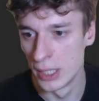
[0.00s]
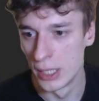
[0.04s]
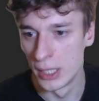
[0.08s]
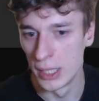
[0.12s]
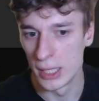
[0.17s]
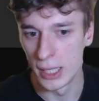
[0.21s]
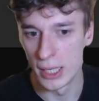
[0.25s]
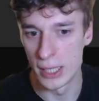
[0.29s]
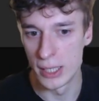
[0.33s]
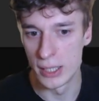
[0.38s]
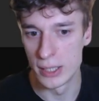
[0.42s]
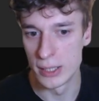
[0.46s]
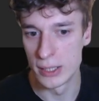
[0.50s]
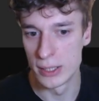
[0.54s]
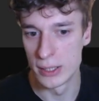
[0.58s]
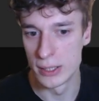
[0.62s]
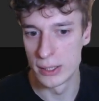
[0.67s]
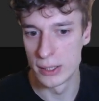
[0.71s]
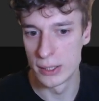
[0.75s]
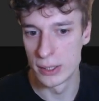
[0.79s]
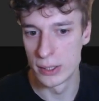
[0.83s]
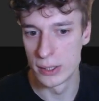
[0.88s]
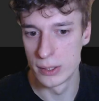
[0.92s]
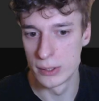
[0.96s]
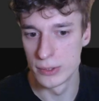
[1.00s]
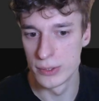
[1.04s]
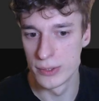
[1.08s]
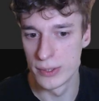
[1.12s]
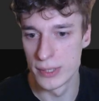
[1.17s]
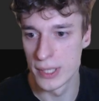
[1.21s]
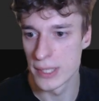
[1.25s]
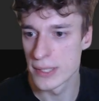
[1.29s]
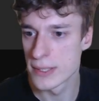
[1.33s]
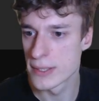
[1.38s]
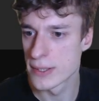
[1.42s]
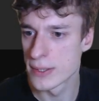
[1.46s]
Uh,
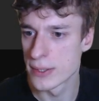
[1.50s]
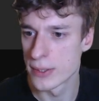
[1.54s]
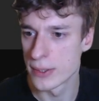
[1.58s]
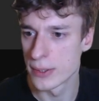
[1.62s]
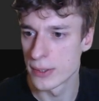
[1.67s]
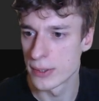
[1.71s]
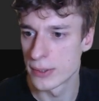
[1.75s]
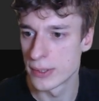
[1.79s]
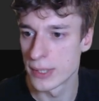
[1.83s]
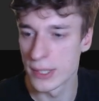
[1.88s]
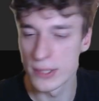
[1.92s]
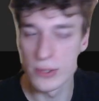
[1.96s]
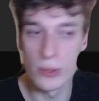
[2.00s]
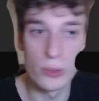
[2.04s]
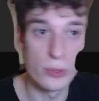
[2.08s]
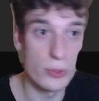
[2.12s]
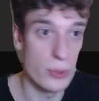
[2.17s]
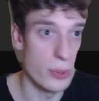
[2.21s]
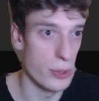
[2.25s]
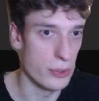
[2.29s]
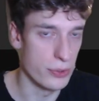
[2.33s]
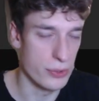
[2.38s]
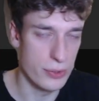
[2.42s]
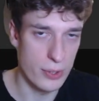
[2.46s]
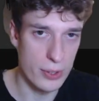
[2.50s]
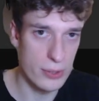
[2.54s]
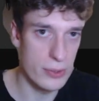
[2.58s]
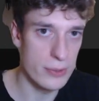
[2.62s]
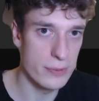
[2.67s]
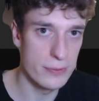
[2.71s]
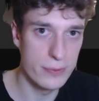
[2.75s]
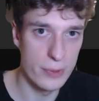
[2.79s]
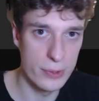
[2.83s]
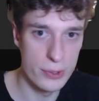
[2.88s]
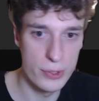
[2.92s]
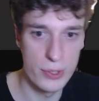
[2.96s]
next, uh, there is also a ton of
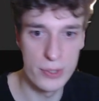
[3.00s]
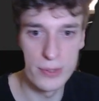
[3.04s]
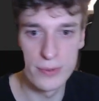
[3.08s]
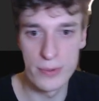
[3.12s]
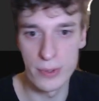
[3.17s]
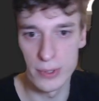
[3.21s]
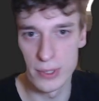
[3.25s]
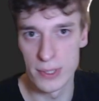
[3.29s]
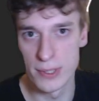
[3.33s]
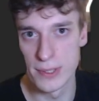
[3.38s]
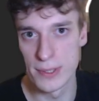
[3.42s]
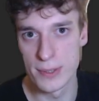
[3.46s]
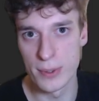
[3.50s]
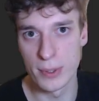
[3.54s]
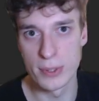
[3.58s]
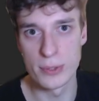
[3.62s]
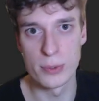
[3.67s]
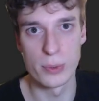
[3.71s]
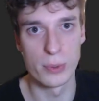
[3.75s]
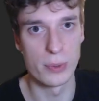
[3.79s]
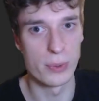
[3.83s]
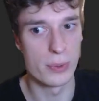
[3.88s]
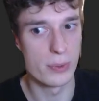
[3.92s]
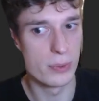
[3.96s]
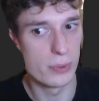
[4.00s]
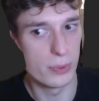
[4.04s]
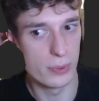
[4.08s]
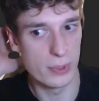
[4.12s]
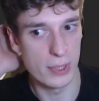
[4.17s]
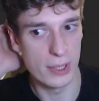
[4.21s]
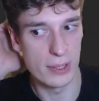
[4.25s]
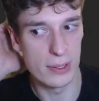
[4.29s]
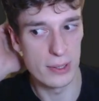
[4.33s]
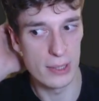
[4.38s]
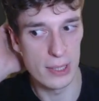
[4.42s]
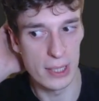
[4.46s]
functions for the history, so you, you
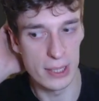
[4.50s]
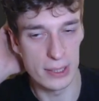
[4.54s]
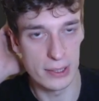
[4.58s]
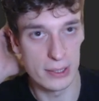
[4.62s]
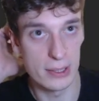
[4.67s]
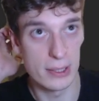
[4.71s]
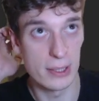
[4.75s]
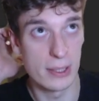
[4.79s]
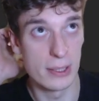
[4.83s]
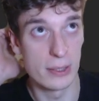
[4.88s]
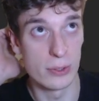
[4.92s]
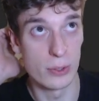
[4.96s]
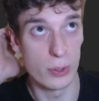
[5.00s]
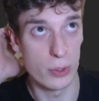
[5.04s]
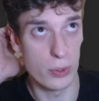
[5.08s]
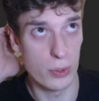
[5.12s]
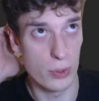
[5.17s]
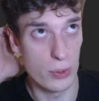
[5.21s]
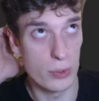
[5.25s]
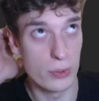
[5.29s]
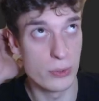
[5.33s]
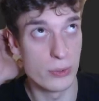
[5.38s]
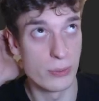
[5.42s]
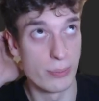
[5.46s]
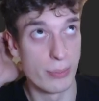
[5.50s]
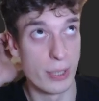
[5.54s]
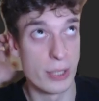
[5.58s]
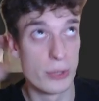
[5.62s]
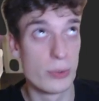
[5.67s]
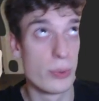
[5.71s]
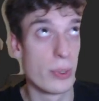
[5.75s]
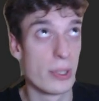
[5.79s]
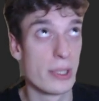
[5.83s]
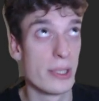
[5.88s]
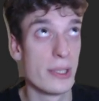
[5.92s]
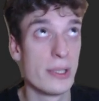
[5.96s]
can, like, in the code
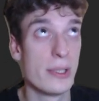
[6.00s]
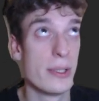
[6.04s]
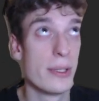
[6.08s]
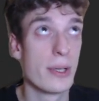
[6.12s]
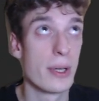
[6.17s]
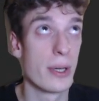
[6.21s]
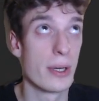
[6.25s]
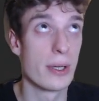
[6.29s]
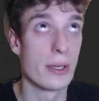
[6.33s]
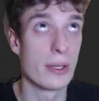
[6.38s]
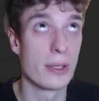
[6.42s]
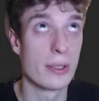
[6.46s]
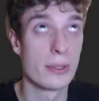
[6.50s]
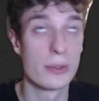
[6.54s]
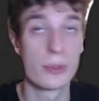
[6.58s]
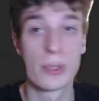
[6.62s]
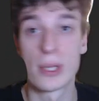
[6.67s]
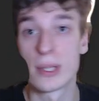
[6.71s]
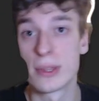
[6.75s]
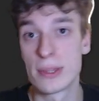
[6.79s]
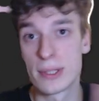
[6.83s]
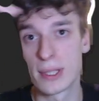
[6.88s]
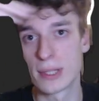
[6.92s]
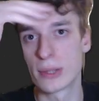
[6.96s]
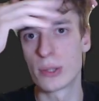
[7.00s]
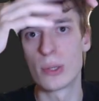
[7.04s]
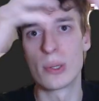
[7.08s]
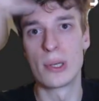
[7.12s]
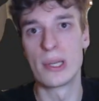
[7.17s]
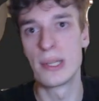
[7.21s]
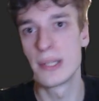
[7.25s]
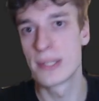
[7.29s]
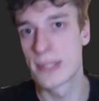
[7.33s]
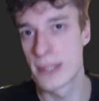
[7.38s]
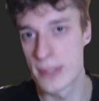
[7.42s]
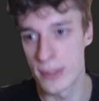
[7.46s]
manually, uh, you can get the
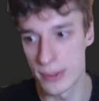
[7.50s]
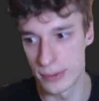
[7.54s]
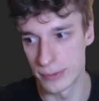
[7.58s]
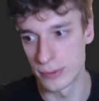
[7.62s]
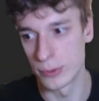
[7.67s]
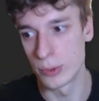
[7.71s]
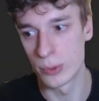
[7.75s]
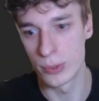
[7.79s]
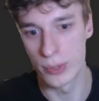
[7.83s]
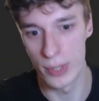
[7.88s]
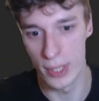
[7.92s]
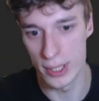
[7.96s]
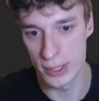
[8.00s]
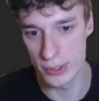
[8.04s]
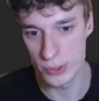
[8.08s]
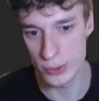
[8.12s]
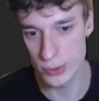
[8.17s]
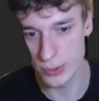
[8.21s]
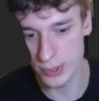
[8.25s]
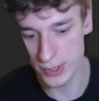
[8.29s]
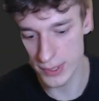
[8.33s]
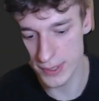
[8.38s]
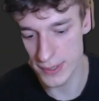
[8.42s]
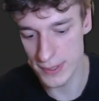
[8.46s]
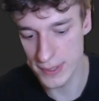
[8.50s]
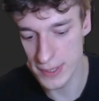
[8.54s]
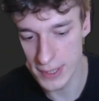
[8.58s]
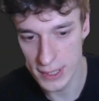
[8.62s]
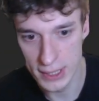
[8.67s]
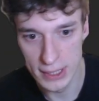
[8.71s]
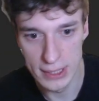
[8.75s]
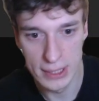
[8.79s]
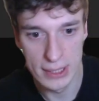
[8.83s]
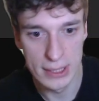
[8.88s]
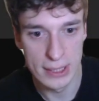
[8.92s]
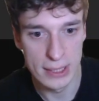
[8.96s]
list of all the entries.
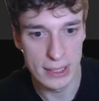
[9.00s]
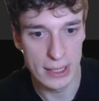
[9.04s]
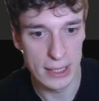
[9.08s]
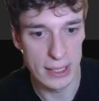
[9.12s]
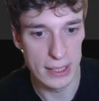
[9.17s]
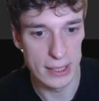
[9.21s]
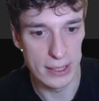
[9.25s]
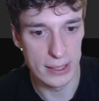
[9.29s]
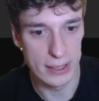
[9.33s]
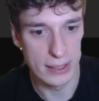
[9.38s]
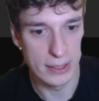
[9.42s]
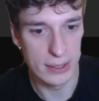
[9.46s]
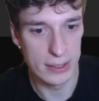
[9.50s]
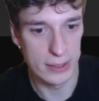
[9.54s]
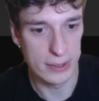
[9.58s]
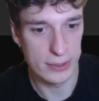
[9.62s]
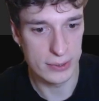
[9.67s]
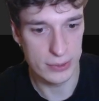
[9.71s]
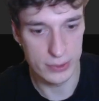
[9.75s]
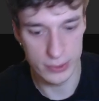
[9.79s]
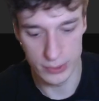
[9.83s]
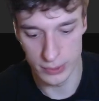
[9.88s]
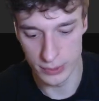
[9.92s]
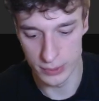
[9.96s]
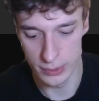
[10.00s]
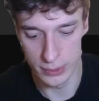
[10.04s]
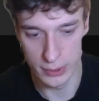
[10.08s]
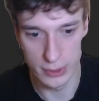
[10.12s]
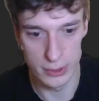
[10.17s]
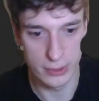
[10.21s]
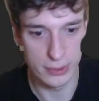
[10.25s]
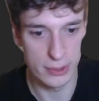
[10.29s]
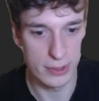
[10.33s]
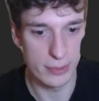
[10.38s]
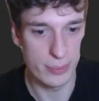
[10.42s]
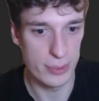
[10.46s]
Uh, so,
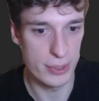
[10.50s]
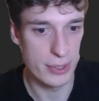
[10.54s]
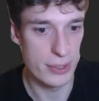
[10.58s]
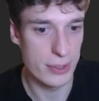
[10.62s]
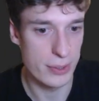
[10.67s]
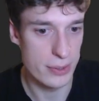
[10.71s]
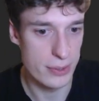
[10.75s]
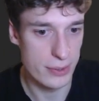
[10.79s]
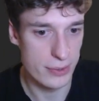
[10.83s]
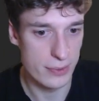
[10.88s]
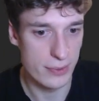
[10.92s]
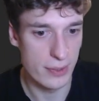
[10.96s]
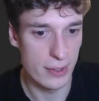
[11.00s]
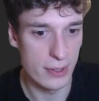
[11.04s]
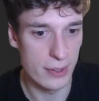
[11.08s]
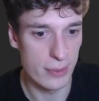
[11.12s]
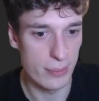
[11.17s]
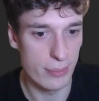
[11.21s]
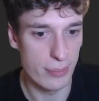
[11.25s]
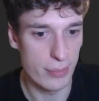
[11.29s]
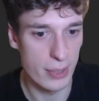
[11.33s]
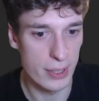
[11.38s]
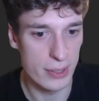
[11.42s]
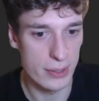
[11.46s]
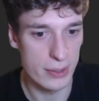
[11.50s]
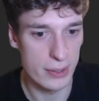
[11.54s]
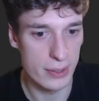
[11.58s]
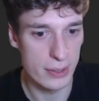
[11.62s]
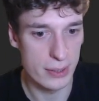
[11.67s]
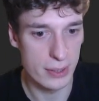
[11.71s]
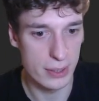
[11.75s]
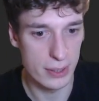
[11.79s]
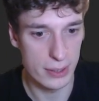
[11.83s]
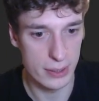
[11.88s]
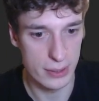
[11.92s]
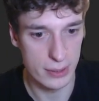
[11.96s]
let me cut the thing,
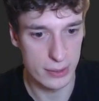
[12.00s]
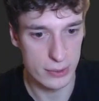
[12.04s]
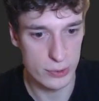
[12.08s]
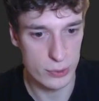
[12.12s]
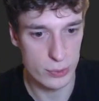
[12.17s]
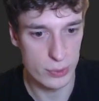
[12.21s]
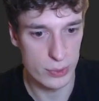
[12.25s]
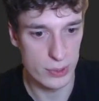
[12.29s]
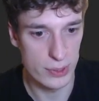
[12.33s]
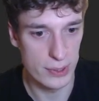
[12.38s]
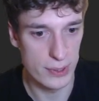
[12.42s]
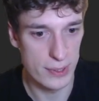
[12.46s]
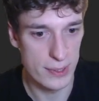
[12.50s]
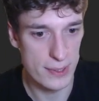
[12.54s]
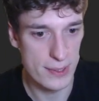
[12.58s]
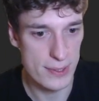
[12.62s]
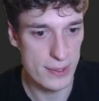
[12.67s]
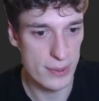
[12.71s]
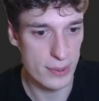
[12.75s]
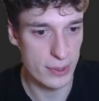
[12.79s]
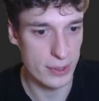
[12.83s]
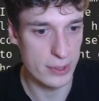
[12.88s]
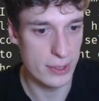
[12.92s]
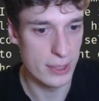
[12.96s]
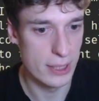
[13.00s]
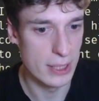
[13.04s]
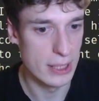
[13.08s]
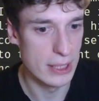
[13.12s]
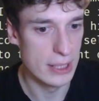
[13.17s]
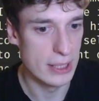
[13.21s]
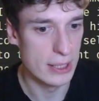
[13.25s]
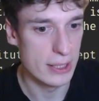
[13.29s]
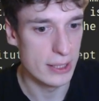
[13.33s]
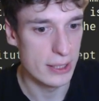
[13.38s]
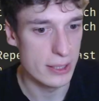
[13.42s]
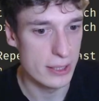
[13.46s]
man tree history
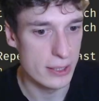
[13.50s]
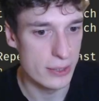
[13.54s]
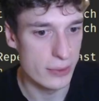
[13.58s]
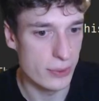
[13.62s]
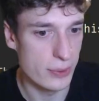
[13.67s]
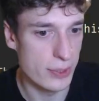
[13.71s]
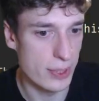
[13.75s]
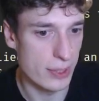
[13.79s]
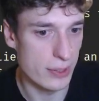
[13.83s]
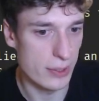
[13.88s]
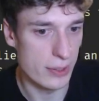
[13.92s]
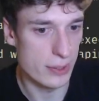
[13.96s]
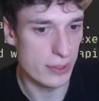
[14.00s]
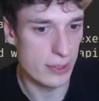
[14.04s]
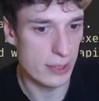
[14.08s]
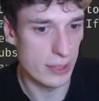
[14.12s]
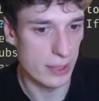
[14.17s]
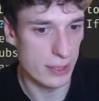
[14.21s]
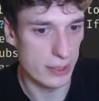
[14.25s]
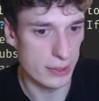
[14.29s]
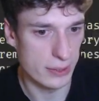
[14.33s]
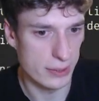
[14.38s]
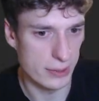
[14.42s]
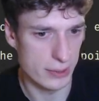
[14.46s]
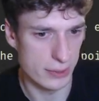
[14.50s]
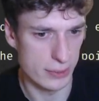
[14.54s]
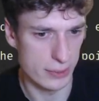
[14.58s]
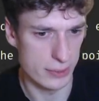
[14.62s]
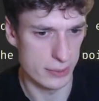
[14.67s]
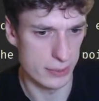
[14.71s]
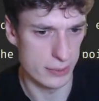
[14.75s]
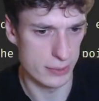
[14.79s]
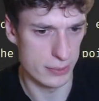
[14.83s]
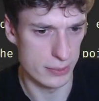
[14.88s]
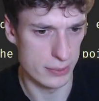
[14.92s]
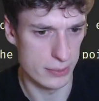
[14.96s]
you can like
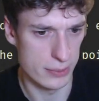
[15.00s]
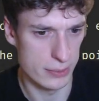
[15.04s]
uh,